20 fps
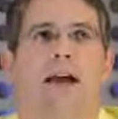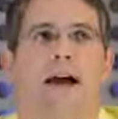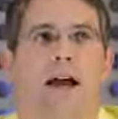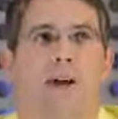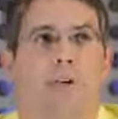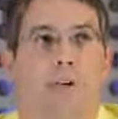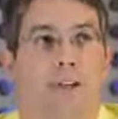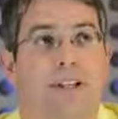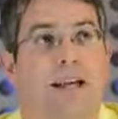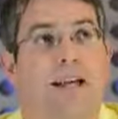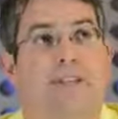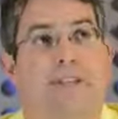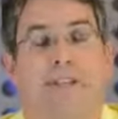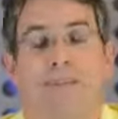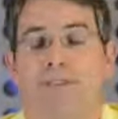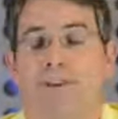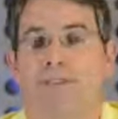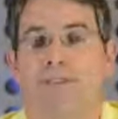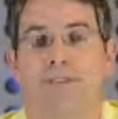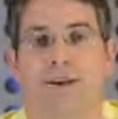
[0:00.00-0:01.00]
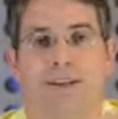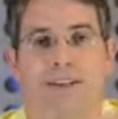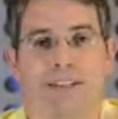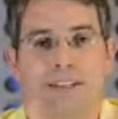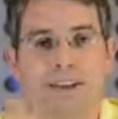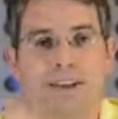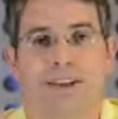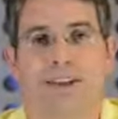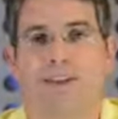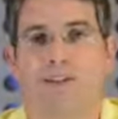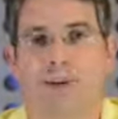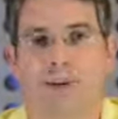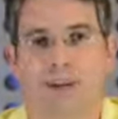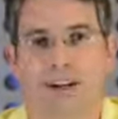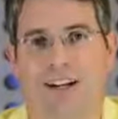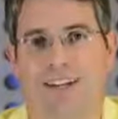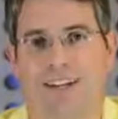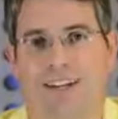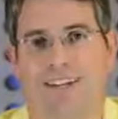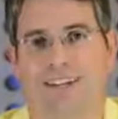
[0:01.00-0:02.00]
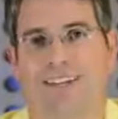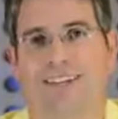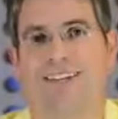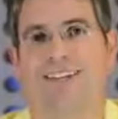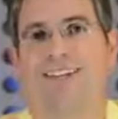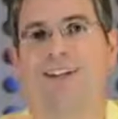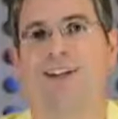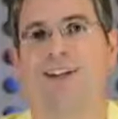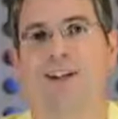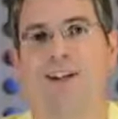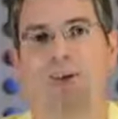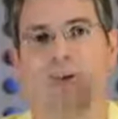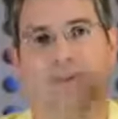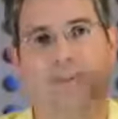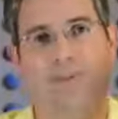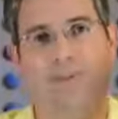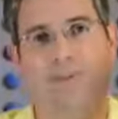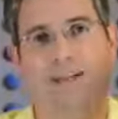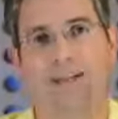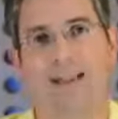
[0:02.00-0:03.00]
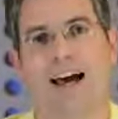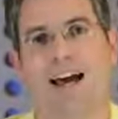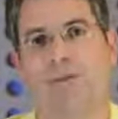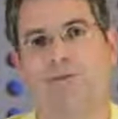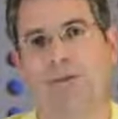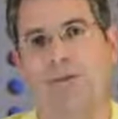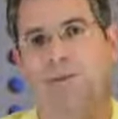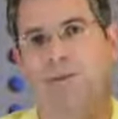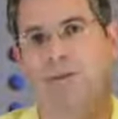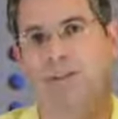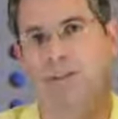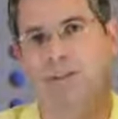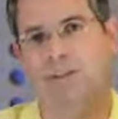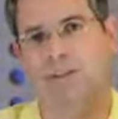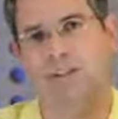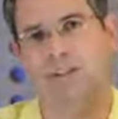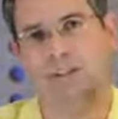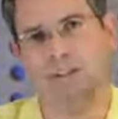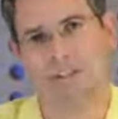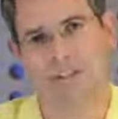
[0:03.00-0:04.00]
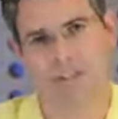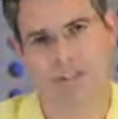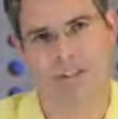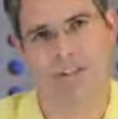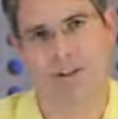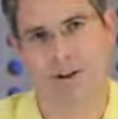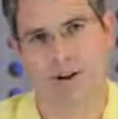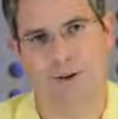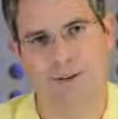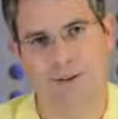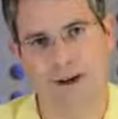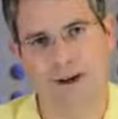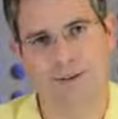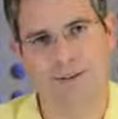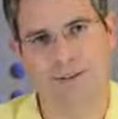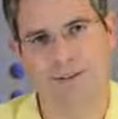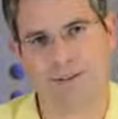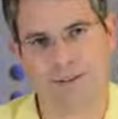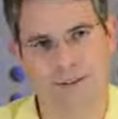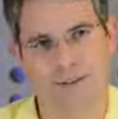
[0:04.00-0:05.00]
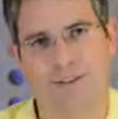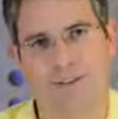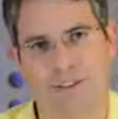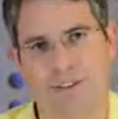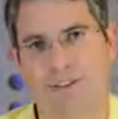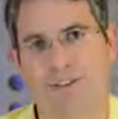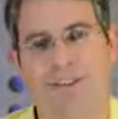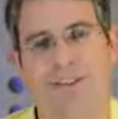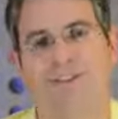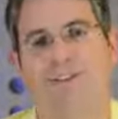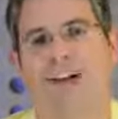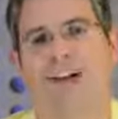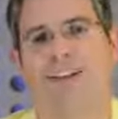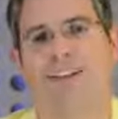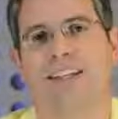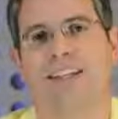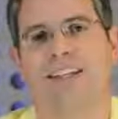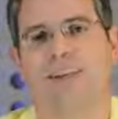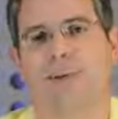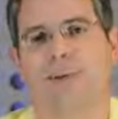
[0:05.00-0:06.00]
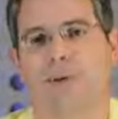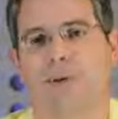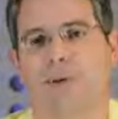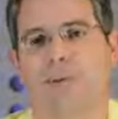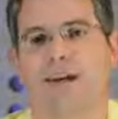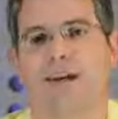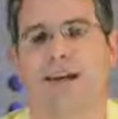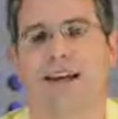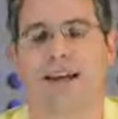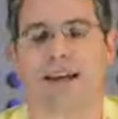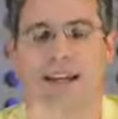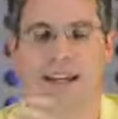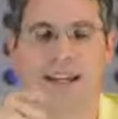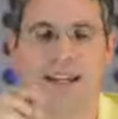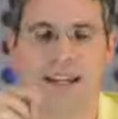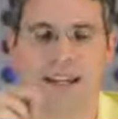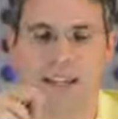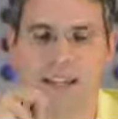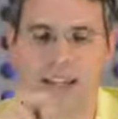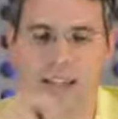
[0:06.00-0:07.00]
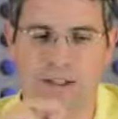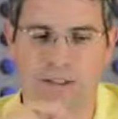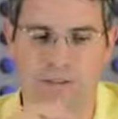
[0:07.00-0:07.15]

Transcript: I realize even if I tell everybody this, there will still be a lot of people who just, you know, run for the disavow link tool. But again,